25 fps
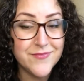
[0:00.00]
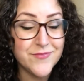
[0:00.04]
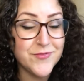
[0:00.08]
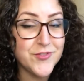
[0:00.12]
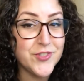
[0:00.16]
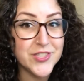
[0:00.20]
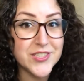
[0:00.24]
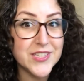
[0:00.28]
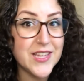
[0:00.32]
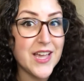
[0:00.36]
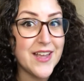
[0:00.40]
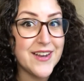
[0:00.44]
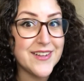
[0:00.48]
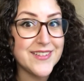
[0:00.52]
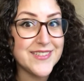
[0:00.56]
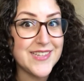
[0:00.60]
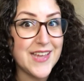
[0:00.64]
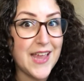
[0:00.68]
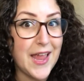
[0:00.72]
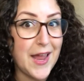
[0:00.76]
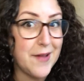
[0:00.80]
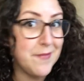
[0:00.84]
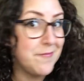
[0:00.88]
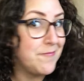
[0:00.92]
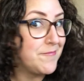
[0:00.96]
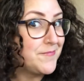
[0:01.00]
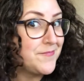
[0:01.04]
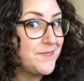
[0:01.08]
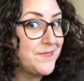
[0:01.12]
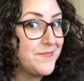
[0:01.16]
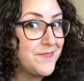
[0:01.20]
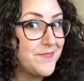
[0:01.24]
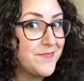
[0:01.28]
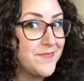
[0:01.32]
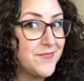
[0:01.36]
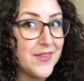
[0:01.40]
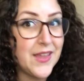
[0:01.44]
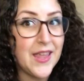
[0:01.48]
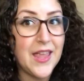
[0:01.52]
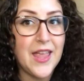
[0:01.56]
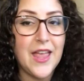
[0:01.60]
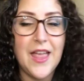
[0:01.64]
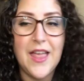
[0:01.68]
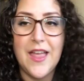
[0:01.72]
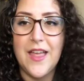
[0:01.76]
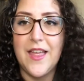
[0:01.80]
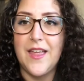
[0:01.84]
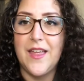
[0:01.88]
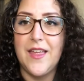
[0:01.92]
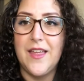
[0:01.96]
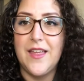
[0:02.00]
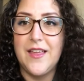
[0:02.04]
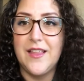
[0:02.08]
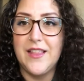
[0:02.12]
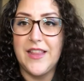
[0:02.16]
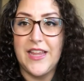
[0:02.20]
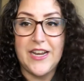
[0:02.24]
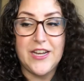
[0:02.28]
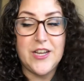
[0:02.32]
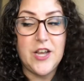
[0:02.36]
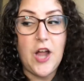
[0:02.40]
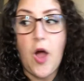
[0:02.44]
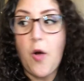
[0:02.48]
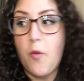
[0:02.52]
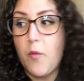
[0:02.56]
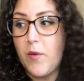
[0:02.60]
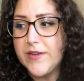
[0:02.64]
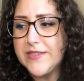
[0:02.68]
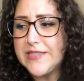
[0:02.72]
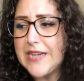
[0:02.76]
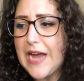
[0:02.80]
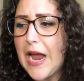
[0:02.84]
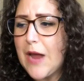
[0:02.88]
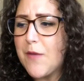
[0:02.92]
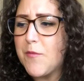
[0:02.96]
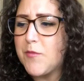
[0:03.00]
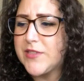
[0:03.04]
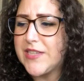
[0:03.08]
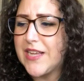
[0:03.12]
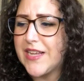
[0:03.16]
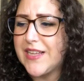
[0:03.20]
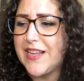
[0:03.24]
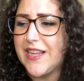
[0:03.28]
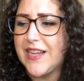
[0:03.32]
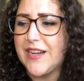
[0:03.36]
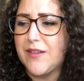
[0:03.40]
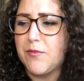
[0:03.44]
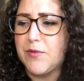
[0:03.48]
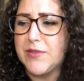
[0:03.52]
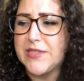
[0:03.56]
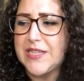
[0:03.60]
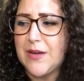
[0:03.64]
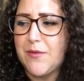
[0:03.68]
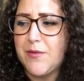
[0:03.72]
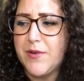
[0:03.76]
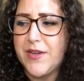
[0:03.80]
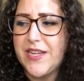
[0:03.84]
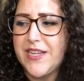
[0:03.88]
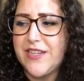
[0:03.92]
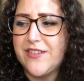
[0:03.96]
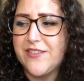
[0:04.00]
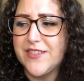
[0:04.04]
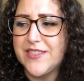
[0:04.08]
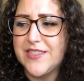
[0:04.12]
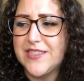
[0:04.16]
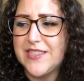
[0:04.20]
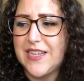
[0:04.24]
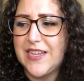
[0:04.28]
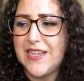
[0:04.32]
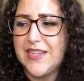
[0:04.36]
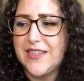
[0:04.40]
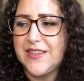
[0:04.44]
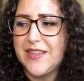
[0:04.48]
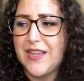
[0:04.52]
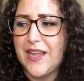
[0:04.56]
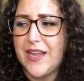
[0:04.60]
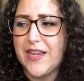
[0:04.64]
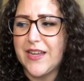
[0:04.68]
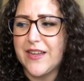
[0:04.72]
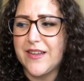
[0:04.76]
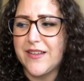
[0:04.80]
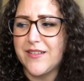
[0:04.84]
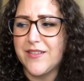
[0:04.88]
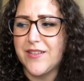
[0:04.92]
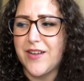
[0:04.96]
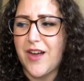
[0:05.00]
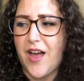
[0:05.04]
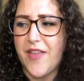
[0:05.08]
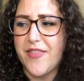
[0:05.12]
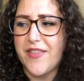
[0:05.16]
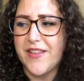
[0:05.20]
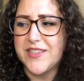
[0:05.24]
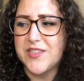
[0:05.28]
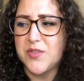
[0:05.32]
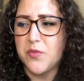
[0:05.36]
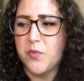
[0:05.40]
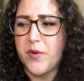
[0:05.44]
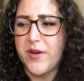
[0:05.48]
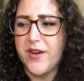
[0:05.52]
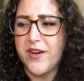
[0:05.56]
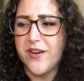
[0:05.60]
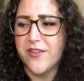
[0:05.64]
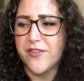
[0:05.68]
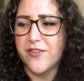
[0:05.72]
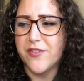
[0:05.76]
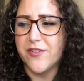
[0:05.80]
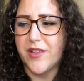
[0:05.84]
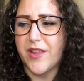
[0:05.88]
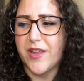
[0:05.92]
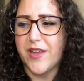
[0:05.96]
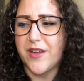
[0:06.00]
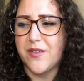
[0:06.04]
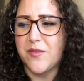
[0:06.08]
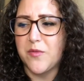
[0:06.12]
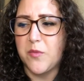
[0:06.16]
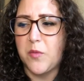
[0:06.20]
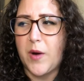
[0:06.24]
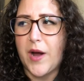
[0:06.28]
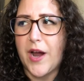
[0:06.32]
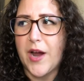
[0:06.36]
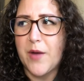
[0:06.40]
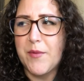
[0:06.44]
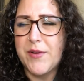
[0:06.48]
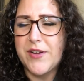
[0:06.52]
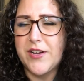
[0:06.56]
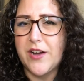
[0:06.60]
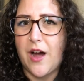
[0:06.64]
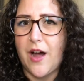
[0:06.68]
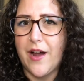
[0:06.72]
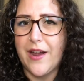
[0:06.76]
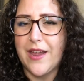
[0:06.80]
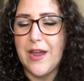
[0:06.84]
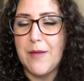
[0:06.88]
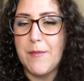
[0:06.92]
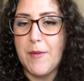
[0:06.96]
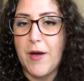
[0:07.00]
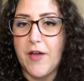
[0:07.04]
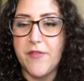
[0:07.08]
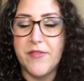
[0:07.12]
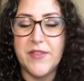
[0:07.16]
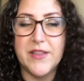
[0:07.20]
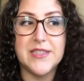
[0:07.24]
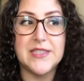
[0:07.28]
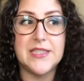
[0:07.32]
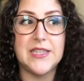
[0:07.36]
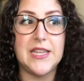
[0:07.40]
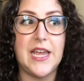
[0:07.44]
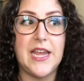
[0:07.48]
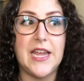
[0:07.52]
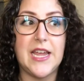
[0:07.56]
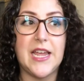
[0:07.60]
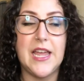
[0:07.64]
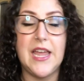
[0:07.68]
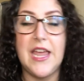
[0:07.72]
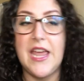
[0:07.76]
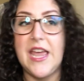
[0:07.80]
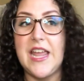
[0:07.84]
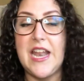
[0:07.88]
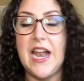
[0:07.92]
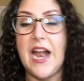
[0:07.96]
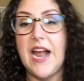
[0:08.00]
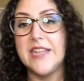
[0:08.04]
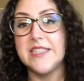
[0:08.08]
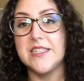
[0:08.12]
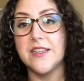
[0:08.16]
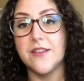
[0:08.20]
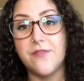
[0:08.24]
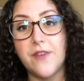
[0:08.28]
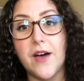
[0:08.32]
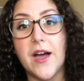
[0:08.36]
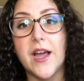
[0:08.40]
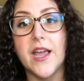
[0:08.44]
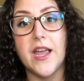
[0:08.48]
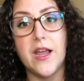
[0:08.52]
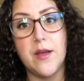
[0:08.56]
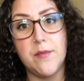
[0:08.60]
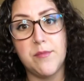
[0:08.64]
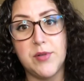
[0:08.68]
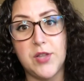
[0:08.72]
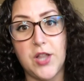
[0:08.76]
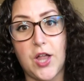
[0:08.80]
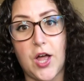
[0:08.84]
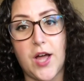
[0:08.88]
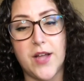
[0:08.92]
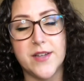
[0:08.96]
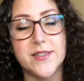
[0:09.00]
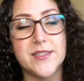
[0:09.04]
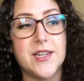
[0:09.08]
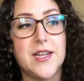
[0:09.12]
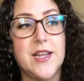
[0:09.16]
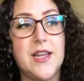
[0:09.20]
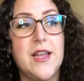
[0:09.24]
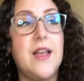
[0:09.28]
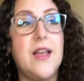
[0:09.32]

Just gotta say. Like not one time was I like, was that what he just said? Like, God, that's weird. Or like, why are we talking about this? Like, it has a fucking plot.